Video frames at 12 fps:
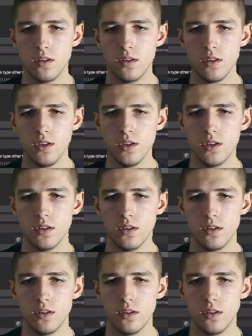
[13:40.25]
here,
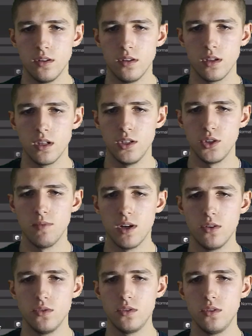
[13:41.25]
collision
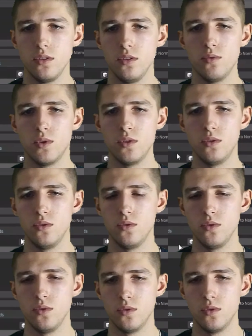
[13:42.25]
bounds. You want
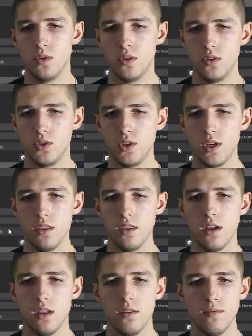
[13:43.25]
to check
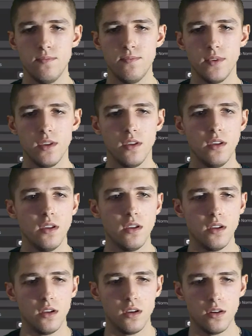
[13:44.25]
that.
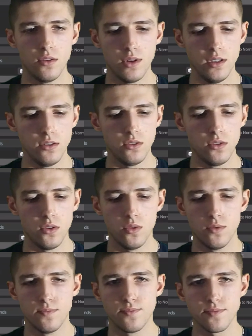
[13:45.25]
Alright,
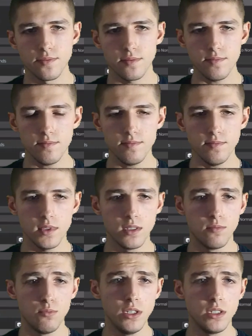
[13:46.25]
so
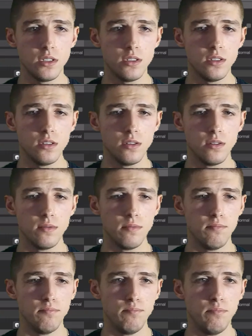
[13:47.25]
press
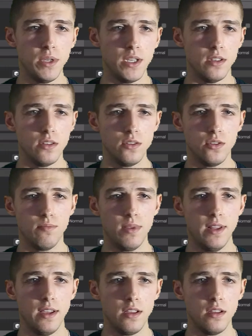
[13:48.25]
P to
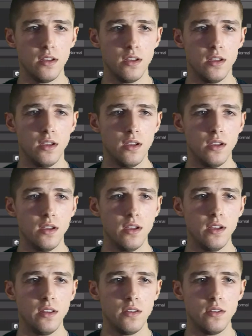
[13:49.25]
play,
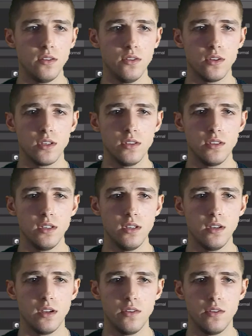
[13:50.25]
and you can see
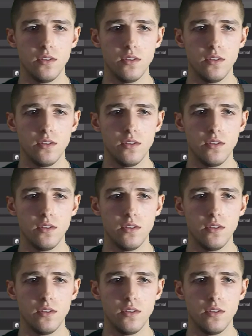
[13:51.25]
that